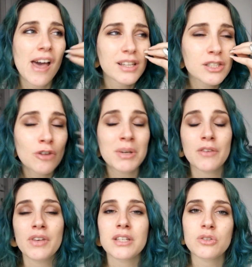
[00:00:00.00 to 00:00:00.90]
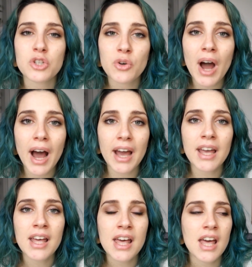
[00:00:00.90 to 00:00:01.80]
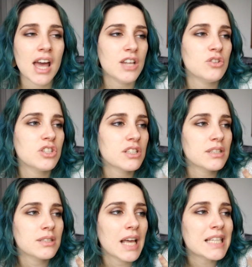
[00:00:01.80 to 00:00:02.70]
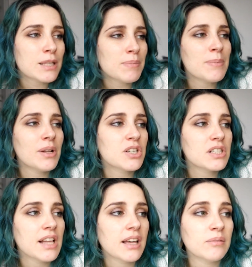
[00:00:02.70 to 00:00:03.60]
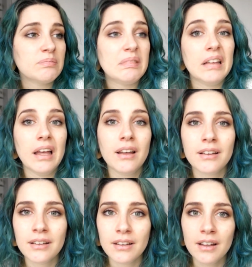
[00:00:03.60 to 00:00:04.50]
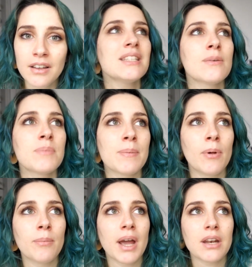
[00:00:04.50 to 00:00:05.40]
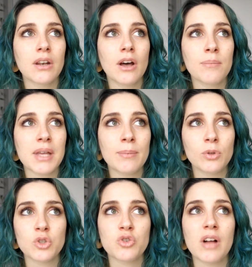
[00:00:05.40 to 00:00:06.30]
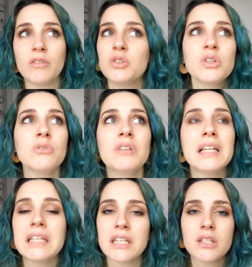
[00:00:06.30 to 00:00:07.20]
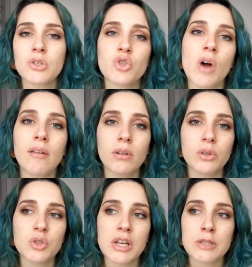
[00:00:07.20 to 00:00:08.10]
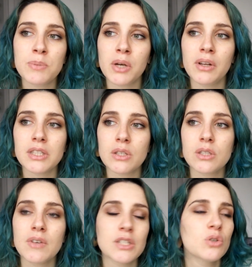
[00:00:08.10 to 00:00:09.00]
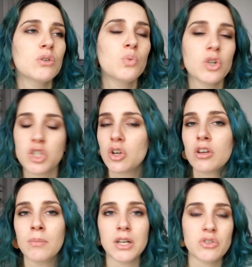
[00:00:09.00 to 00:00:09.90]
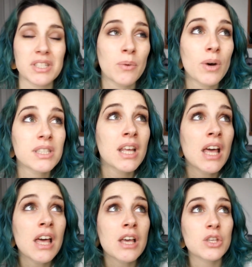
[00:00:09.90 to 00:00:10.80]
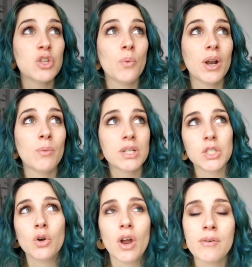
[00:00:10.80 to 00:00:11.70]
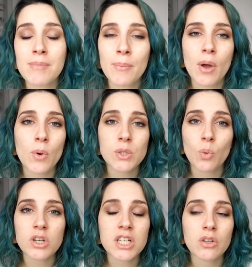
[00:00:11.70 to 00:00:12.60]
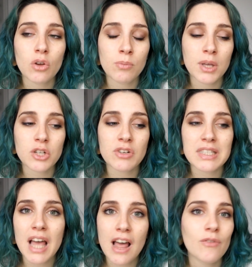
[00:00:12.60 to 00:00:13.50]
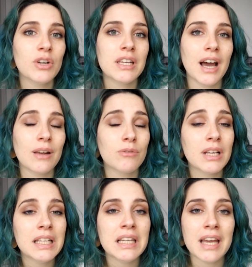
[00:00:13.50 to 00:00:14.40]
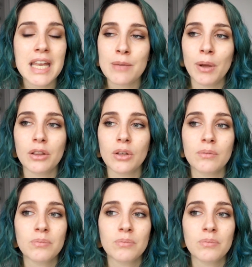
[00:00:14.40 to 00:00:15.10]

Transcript: so many things to try. And some people are just like, bleh. Yes, some people might not be able to travel. You don't really need to travel to experience these things. You could watch documentaries. When I was younger, I remember I was watching documentaries every night really late about